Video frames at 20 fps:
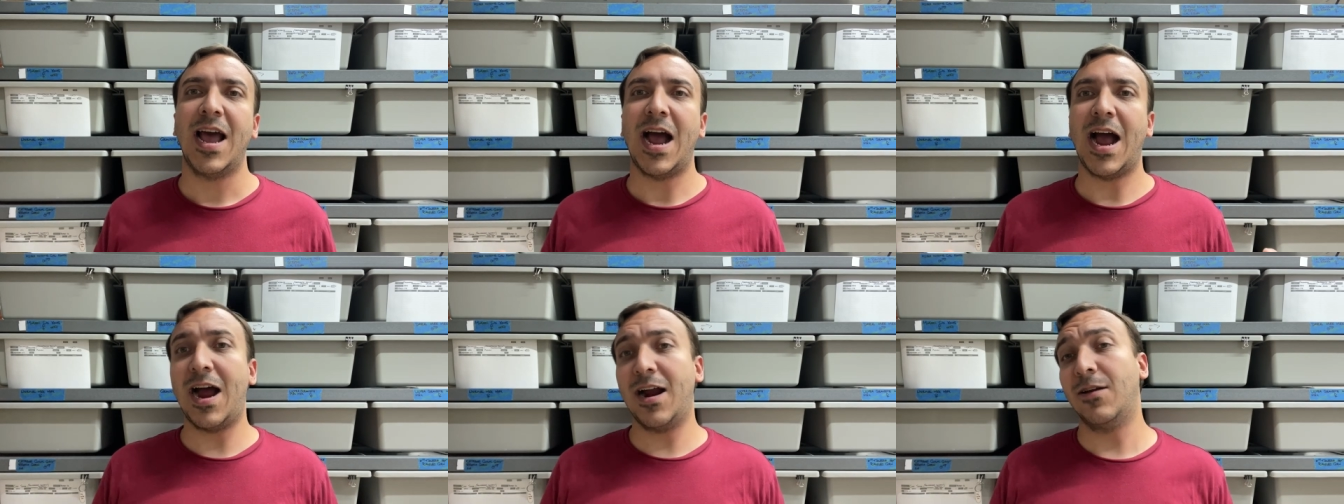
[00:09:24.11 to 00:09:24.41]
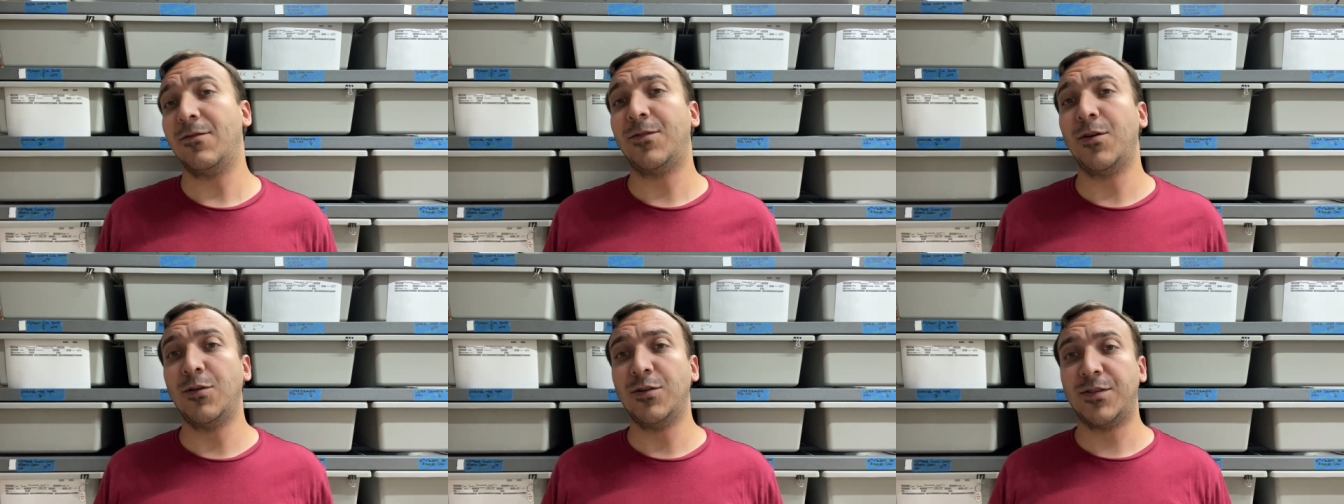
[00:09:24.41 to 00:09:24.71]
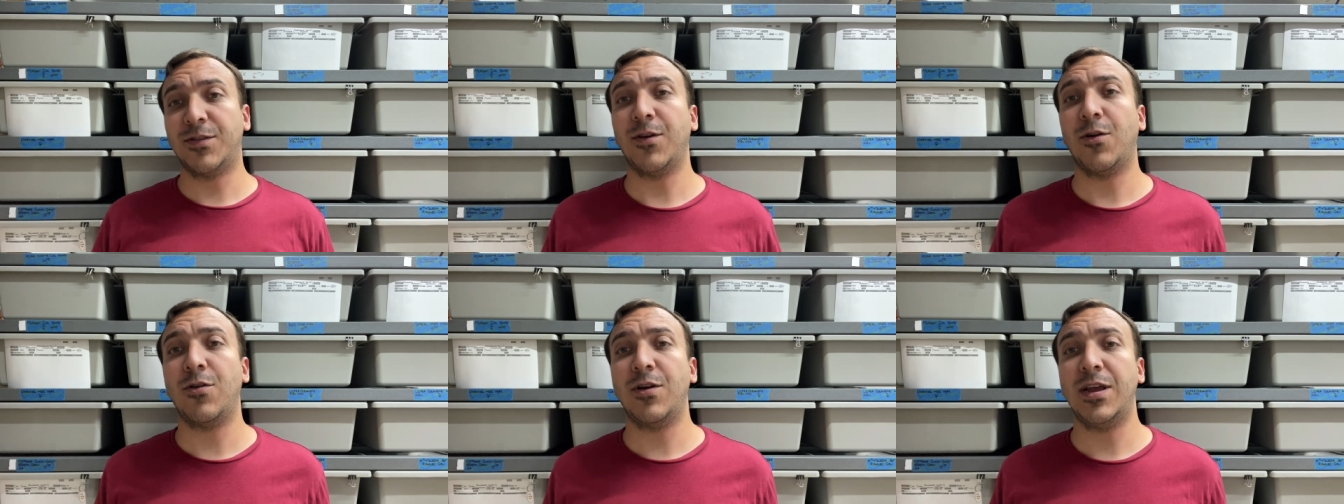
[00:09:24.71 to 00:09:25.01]
out of those
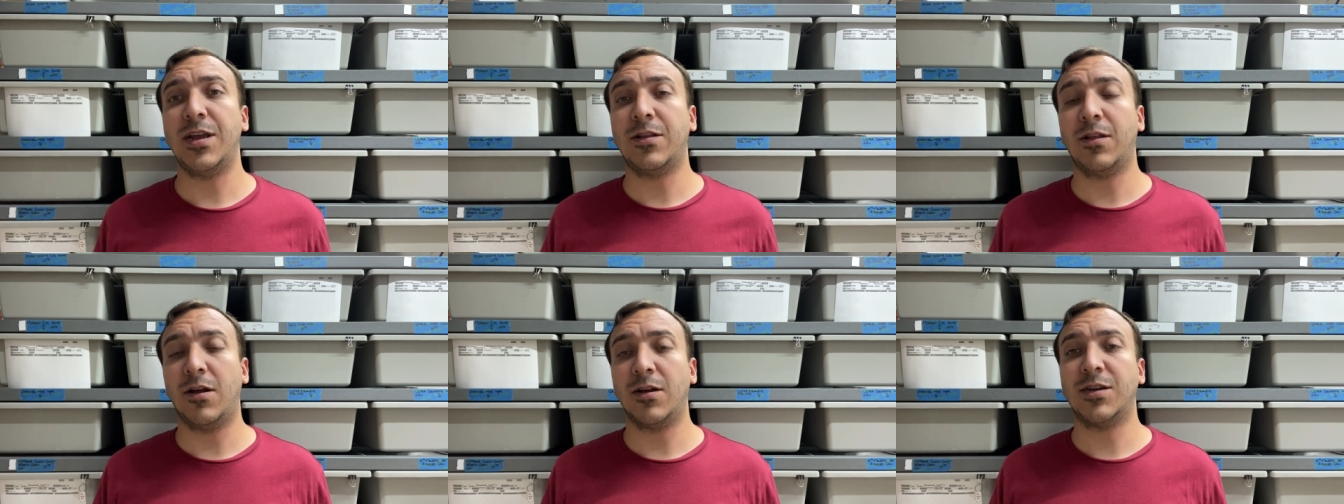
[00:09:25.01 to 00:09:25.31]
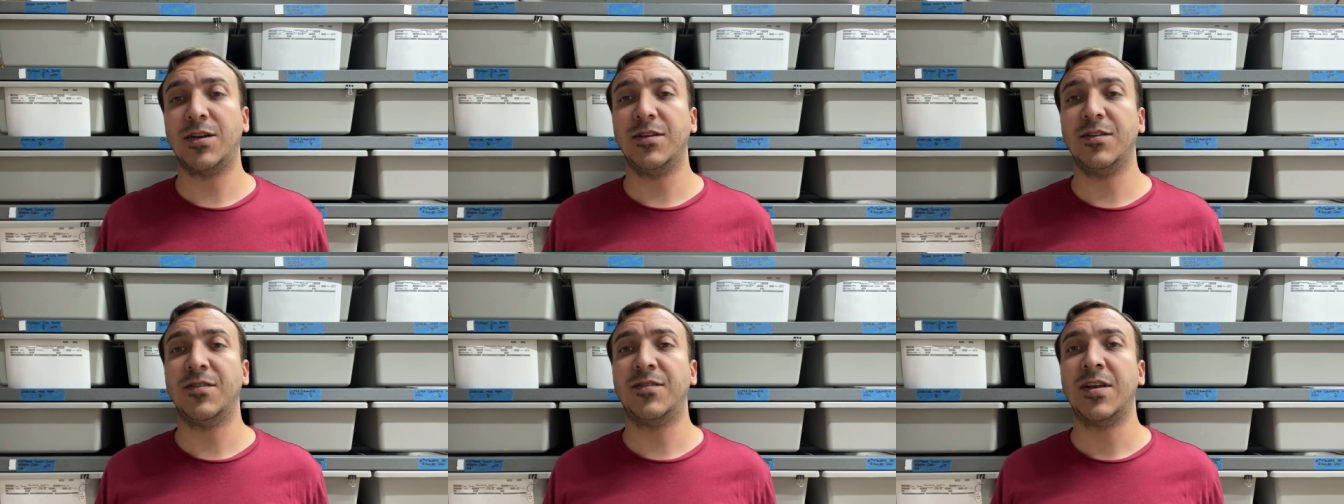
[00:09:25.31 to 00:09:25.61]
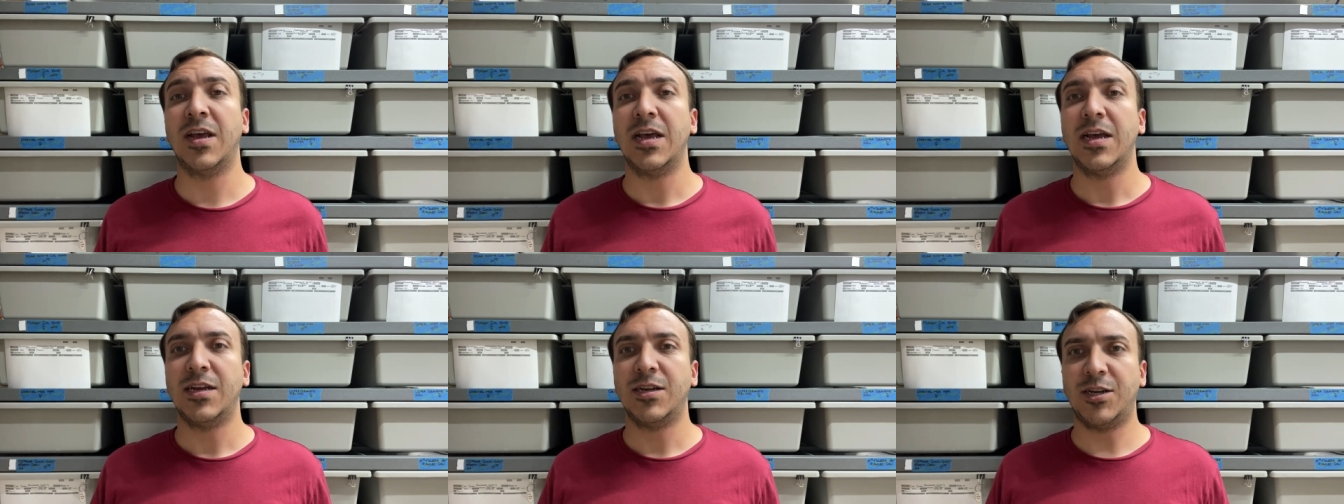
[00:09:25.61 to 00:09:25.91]
30 clutches
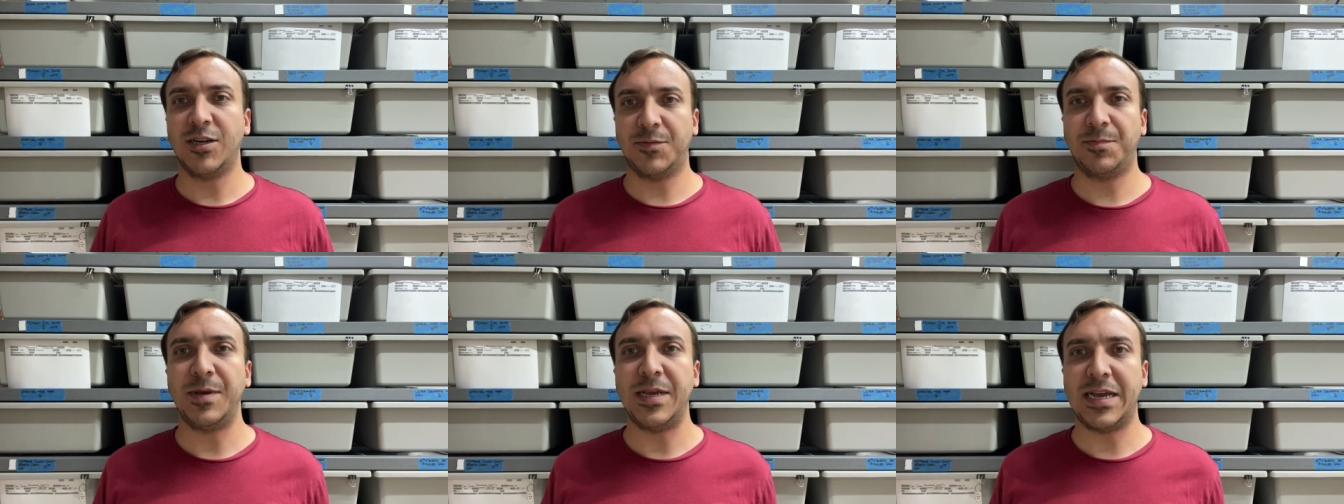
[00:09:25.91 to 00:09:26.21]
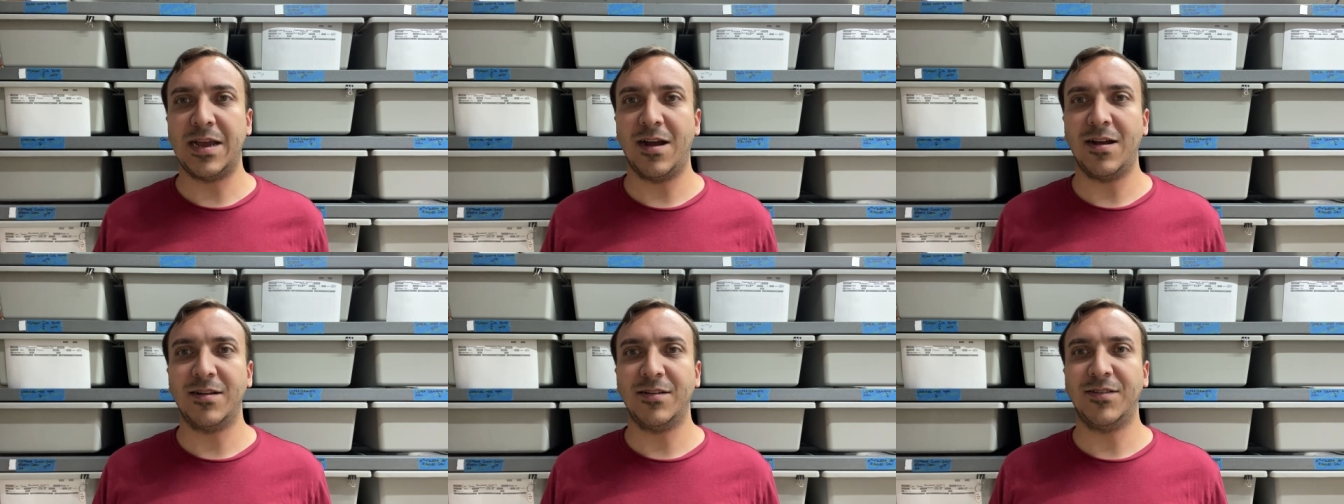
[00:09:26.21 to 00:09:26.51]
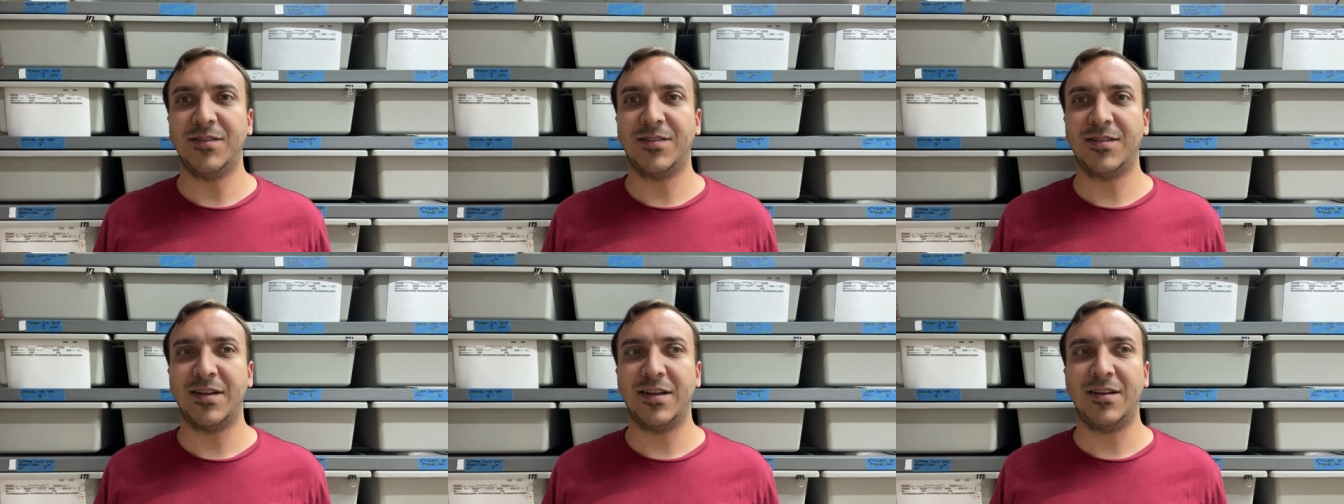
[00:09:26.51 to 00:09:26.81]
just
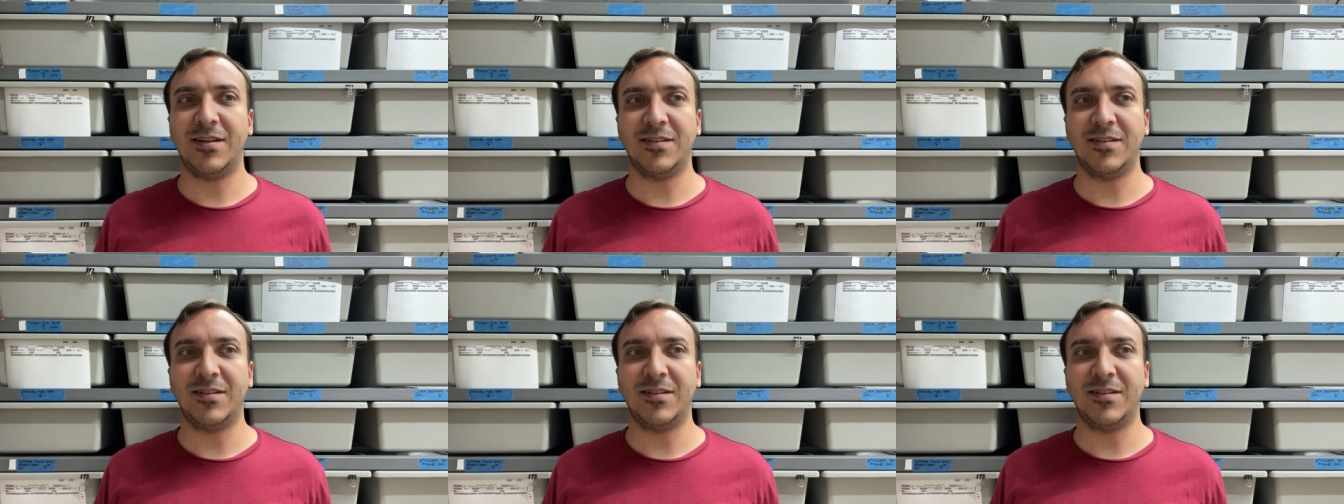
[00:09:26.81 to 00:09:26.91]
because